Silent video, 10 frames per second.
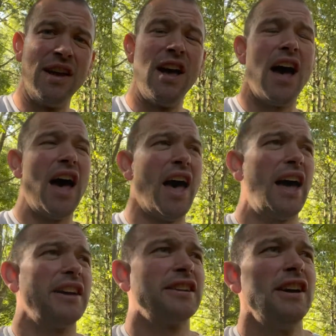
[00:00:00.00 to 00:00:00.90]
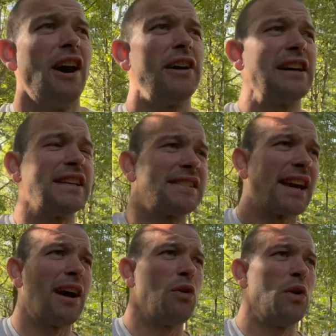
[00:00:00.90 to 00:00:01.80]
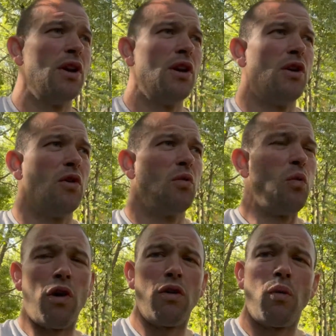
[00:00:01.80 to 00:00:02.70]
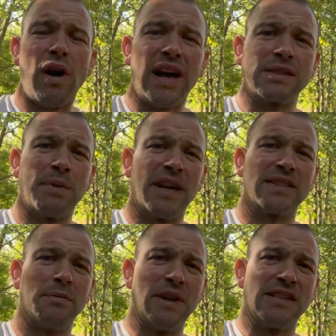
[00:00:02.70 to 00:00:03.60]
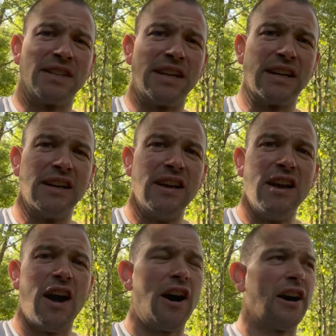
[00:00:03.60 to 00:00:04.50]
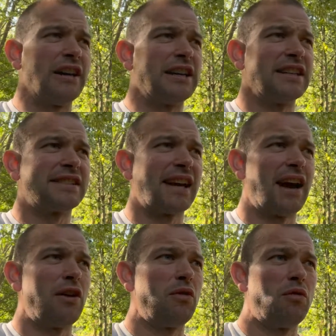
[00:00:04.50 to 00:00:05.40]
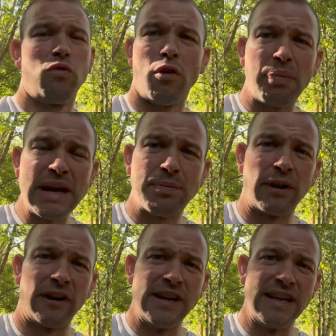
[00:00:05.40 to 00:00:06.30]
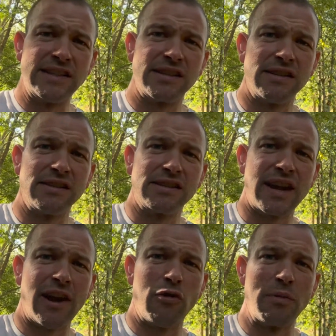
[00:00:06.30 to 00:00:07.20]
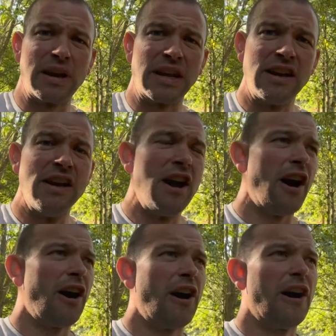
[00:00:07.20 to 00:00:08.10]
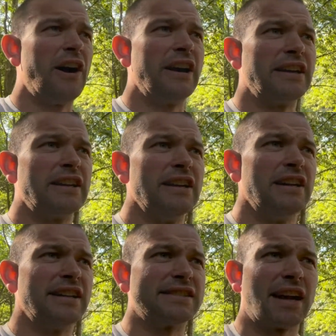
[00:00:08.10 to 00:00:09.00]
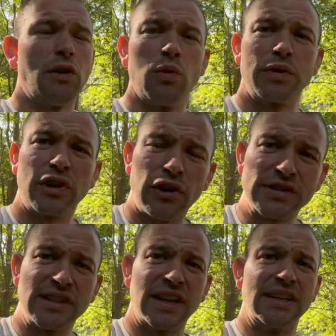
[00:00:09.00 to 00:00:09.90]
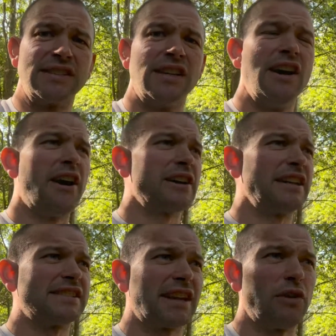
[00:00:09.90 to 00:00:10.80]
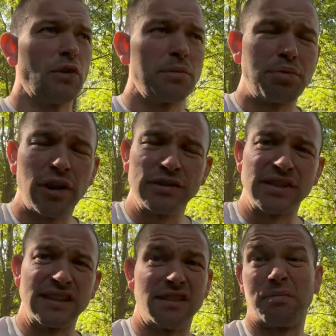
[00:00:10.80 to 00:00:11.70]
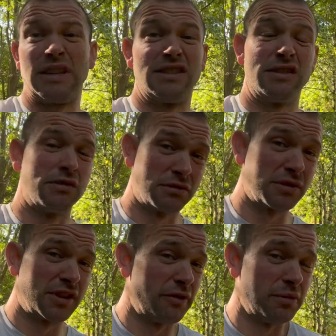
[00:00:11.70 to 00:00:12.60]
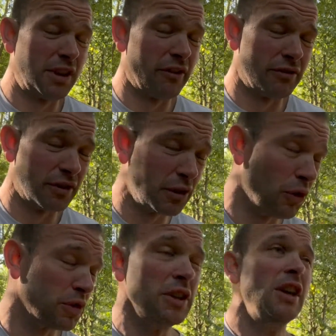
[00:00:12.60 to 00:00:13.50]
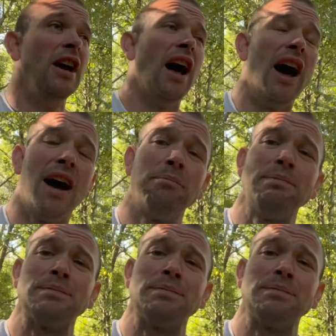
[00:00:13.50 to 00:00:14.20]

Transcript: And I'd list out what aspects are missing. I'd list out what people I need to help me. I'd list out all the costings. I'd list out all the process and basic sort of stuff we cover in the course. And